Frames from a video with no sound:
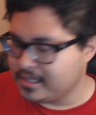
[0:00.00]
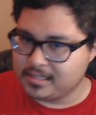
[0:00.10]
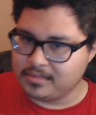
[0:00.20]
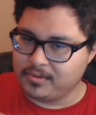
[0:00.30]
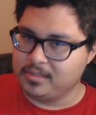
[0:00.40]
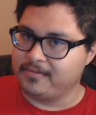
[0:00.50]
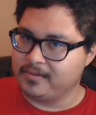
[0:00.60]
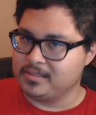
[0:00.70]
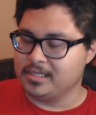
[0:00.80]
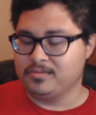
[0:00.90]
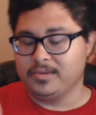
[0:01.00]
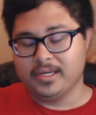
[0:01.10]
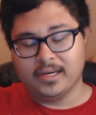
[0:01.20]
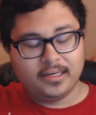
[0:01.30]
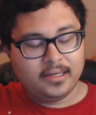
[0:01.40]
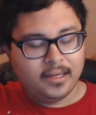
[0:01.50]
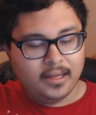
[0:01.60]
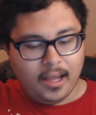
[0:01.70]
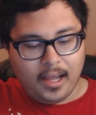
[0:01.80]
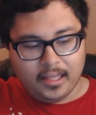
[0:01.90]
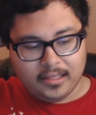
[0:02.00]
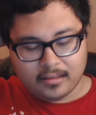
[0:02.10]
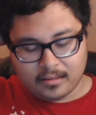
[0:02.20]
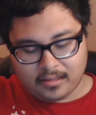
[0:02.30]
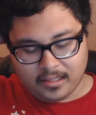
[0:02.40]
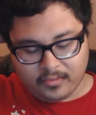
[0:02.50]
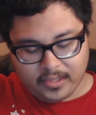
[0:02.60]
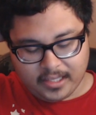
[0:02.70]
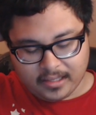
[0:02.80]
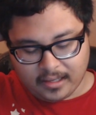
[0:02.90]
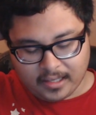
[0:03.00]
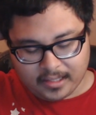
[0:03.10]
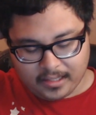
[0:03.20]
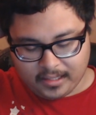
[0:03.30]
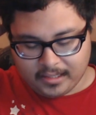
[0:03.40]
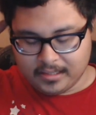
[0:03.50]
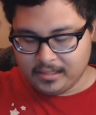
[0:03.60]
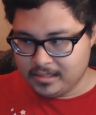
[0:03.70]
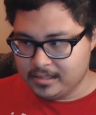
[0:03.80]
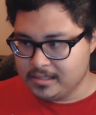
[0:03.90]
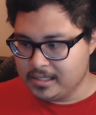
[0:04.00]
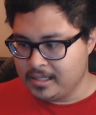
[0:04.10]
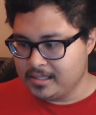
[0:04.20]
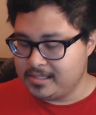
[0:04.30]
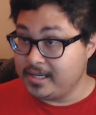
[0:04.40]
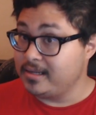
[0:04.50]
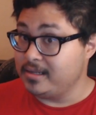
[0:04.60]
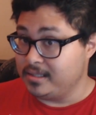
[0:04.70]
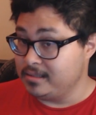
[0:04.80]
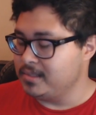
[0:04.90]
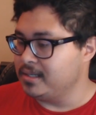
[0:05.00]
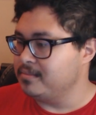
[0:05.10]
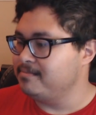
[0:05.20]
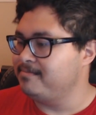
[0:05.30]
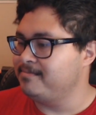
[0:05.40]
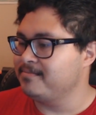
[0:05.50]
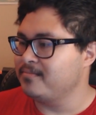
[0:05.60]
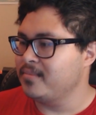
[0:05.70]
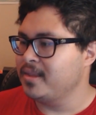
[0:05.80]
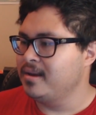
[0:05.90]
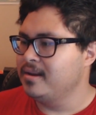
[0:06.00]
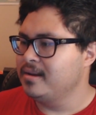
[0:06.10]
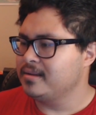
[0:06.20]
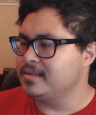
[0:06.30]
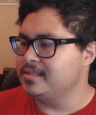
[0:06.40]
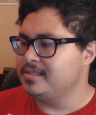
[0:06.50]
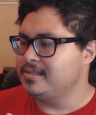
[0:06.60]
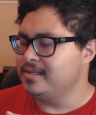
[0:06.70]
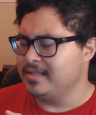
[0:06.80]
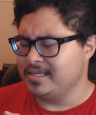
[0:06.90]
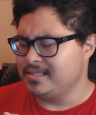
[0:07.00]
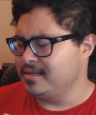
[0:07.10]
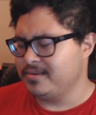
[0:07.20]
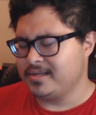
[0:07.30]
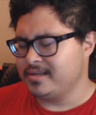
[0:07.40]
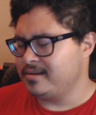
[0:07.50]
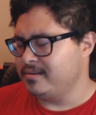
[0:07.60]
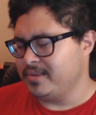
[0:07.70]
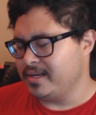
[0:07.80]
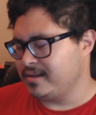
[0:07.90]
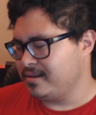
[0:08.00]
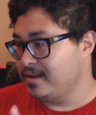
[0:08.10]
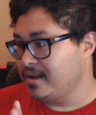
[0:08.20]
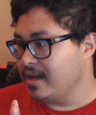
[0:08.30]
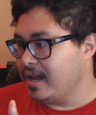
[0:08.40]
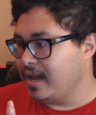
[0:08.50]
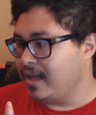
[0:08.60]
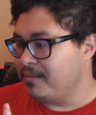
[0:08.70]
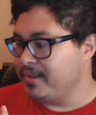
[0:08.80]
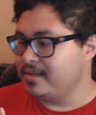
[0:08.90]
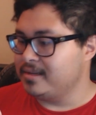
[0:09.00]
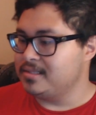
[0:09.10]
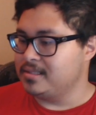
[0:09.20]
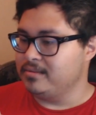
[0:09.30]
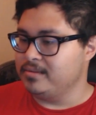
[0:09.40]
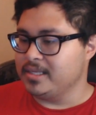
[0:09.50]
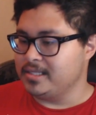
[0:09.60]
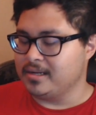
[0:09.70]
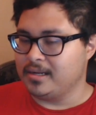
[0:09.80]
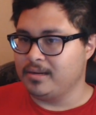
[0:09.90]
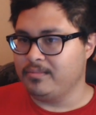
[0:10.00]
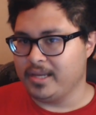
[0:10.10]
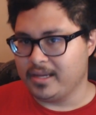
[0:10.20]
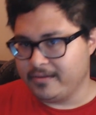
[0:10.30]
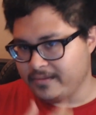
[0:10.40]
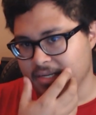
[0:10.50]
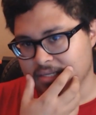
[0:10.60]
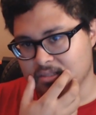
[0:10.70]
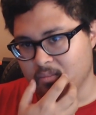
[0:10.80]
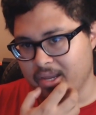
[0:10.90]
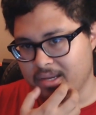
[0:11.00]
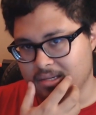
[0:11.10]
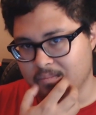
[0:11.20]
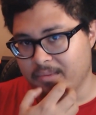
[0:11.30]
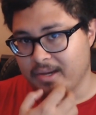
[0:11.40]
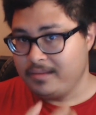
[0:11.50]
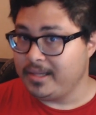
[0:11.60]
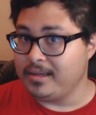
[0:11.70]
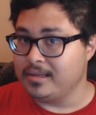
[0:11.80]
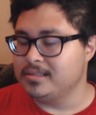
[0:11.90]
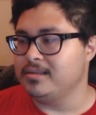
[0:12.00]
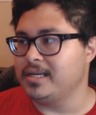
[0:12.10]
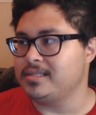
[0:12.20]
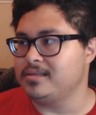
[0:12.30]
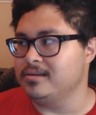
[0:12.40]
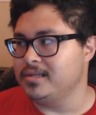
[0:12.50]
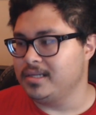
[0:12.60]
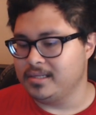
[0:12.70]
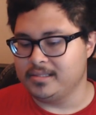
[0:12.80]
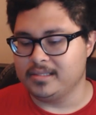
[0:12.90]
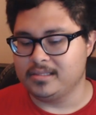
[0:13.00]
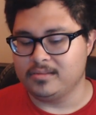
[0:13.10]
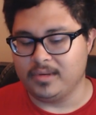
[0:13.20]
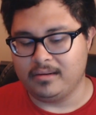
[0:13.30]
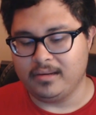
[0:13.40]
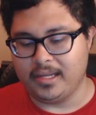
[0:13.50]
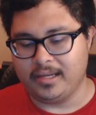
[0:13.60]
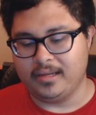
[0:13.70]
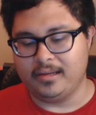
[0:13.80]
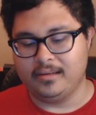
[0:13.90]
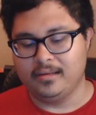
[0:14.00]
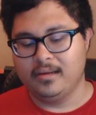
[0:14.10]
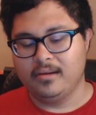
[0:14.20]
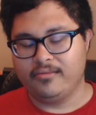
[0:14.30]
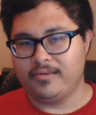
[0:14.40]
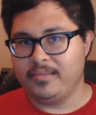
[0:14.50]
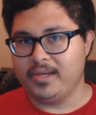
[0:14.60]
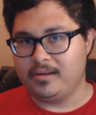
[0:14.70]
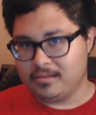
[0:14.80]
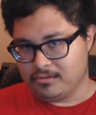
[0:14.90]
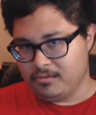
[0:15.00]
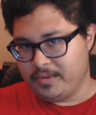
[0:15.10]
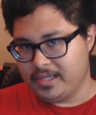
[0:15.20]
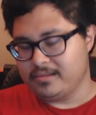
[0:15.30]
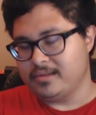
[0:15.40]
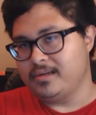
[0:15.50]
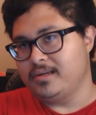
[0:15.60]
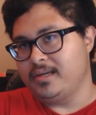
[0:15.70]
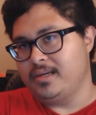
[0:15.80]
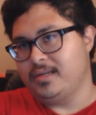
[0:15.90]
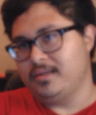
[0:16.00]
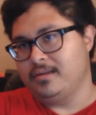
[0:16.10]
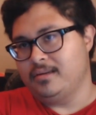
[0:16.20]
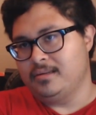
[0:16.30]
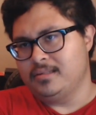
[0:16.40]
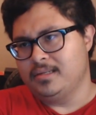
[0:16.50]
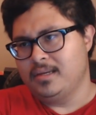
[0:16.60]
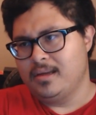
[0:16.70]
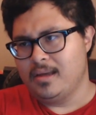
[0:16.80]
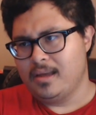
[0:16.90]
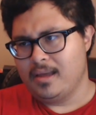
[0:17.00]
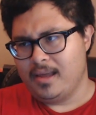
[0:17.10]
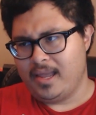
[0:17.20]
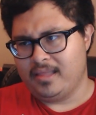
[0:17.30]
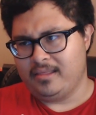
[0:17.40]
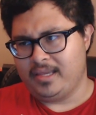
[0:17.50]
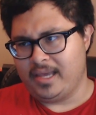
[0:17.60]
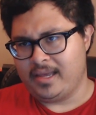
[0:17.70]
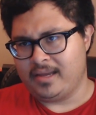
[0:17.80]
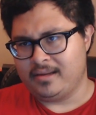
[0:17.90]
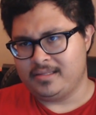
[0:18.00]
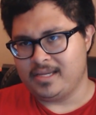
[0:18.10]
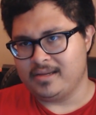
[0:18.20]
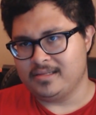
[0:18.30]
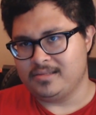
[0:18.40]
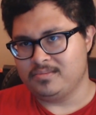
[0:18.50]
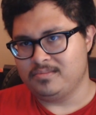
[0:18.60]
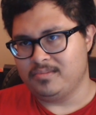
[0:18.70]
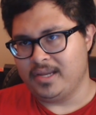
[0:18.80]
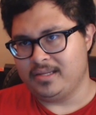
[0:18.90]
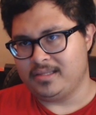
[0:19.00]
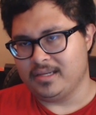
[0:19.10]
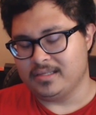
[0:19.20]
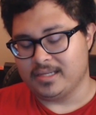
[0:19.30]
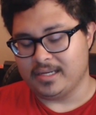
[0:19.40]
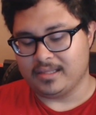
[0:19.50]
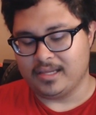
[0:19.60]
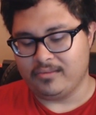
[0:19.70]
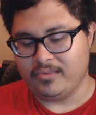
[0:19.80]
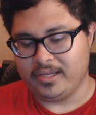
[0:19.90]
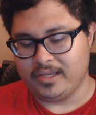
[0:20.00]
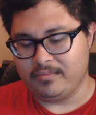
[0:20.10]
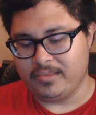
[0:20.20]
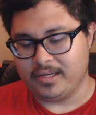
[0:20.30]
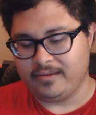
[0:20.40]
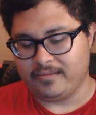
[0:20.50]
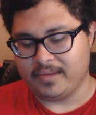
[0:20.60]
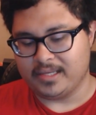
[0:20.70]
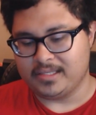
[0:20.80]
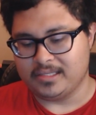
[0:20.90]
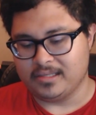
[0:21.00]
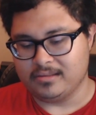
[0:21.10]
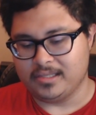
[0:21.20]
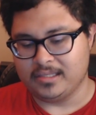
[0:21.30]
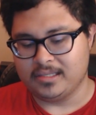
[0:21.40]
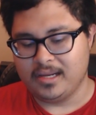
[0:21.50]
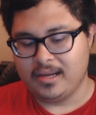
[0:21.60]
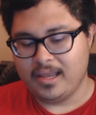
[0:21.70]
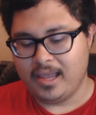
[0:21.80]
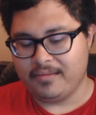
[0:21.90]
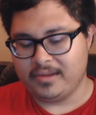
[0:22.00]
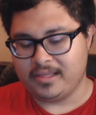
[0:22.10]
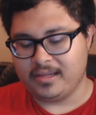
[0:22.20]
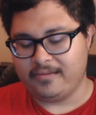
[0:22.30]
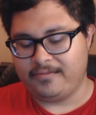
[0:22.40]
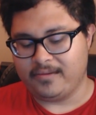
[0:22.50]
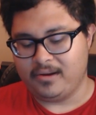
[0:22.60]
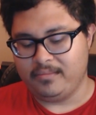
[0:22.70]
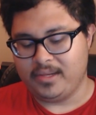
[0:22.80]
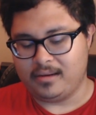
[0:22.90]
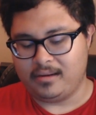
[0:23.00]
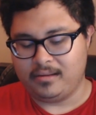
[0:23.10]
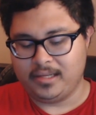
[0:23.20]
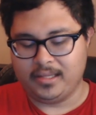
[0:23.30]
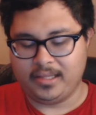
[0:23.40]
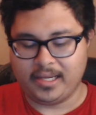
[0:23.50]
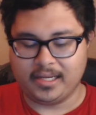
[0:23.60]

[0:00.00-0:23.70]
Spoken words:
That's one of the first things we got. Another thing we got is sanity. No, because no, that's never gonna come back. Because of the job, we have financial backing by me, so that's good, and Jinx as well, and from y'all through Patreon and the AdSense and things like that. We get money from AdSense and all those things. Everything from y'all and the